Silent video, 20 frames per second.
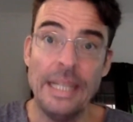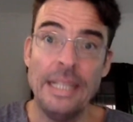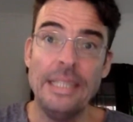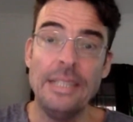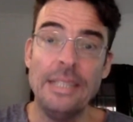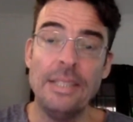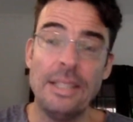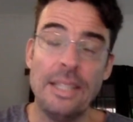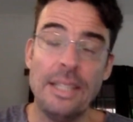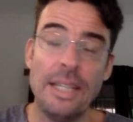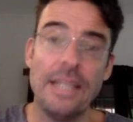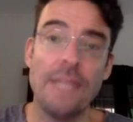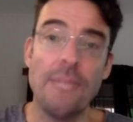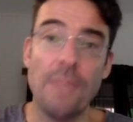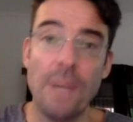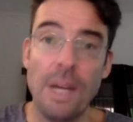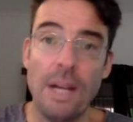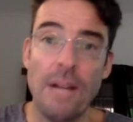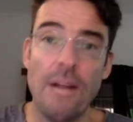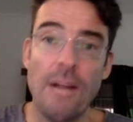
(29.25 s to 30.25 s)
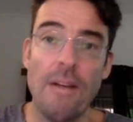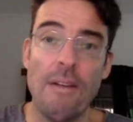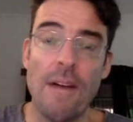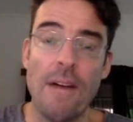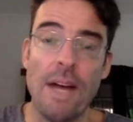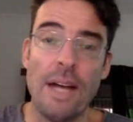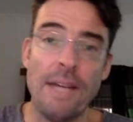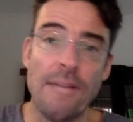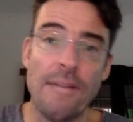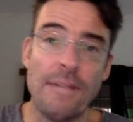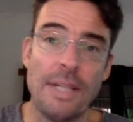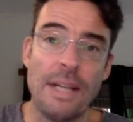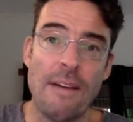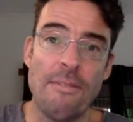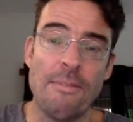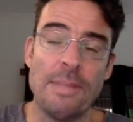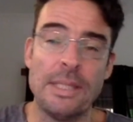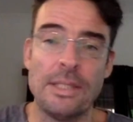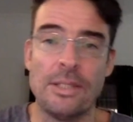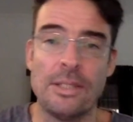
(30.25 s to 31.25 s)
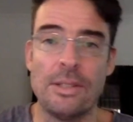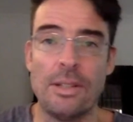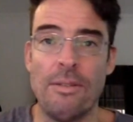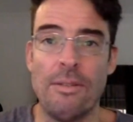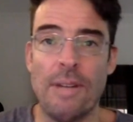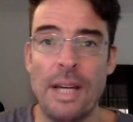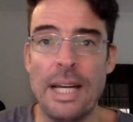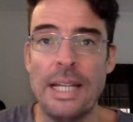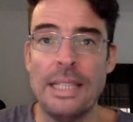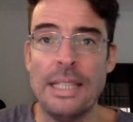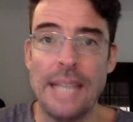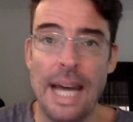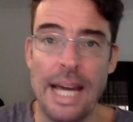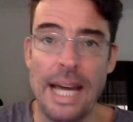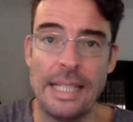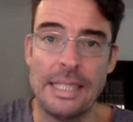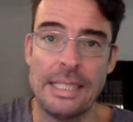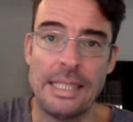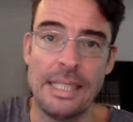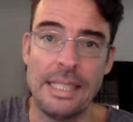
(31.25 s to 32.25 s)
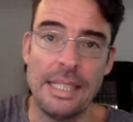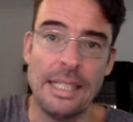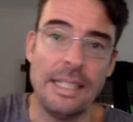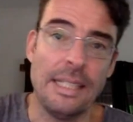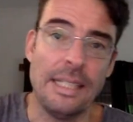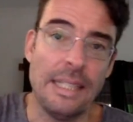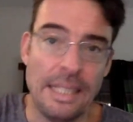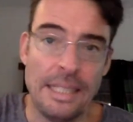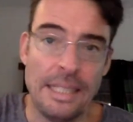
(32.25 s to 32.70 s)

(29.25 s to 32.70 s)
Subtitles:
you'd think, well, all right, if the government sort of takes the